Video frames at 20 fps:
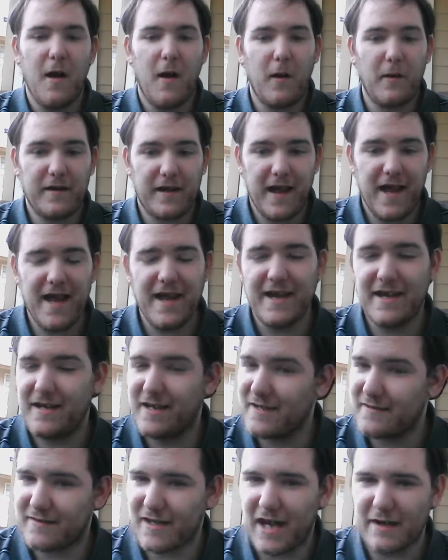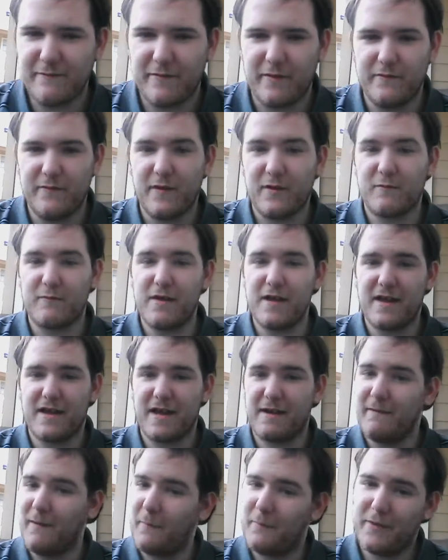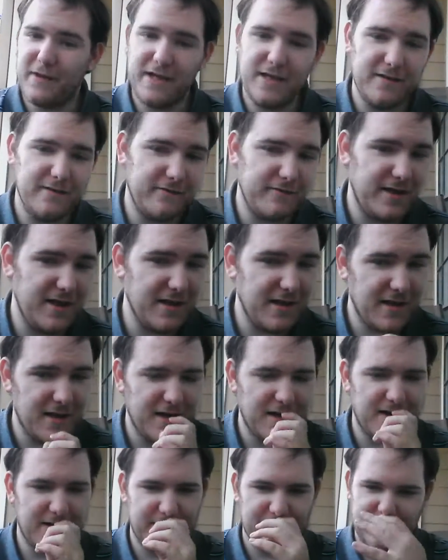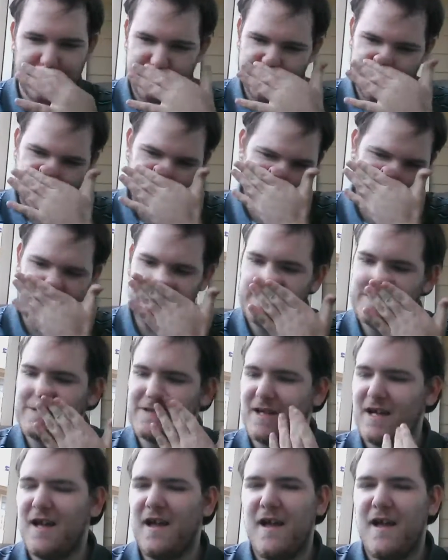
Okay, it's time for this week's MLP vlog. Woohoo.